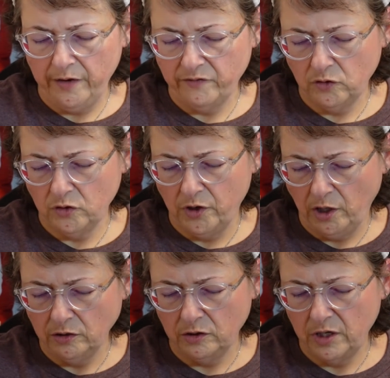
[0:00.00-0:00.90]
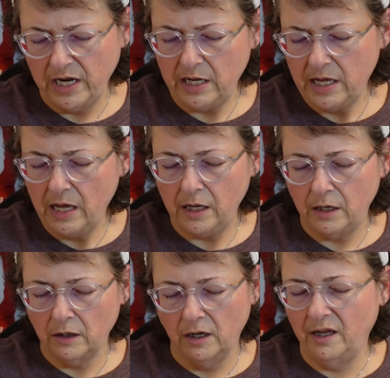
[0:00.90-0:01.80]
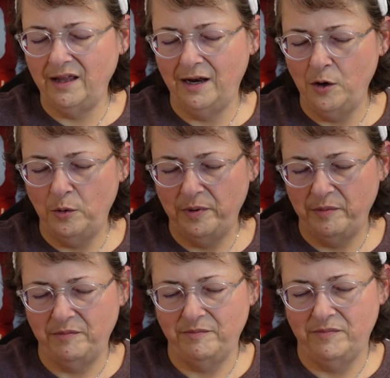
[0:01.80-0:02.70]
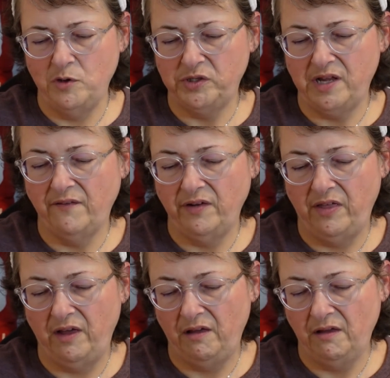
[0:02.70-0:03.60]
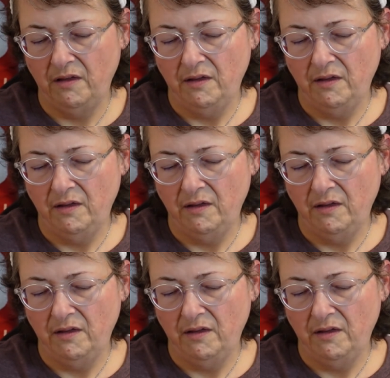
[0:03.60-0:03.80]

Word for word: or $1.88 or, you know, but most everything,